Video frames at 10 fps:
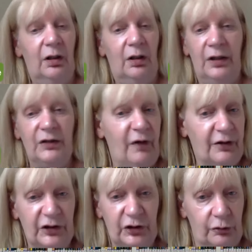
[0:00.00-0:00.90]
is
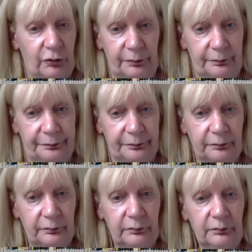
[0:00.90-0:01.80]
very strong.
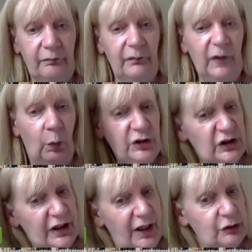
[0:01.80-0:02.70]
What
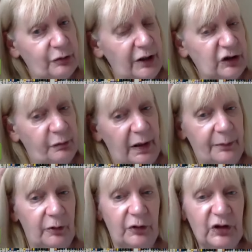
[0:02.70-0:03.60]
is the age range of
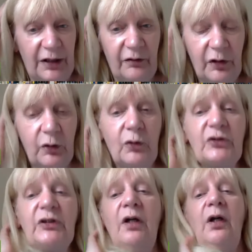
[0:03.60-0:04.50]
people who take the
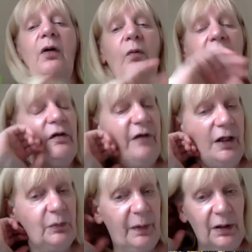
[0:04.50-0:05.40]
course? We have
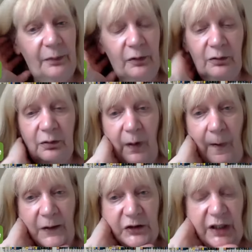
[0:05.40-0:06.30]
had people
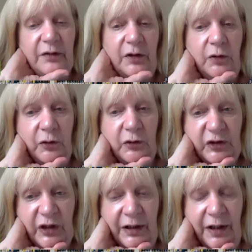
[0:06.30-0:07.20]
take the
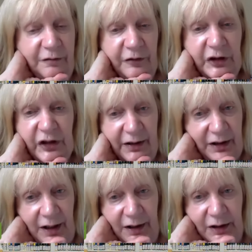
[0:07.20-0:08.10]
course in every
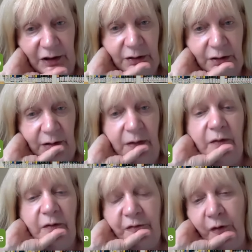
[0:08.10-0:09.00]
decade
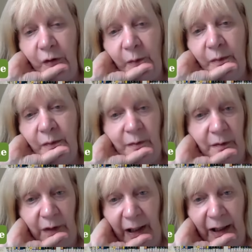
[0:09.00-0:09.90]
from
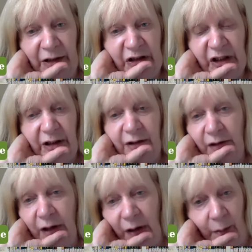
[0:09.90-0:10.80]
18
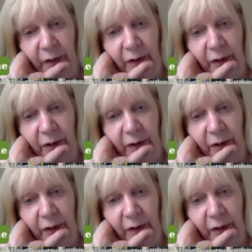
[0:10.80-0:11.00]
up.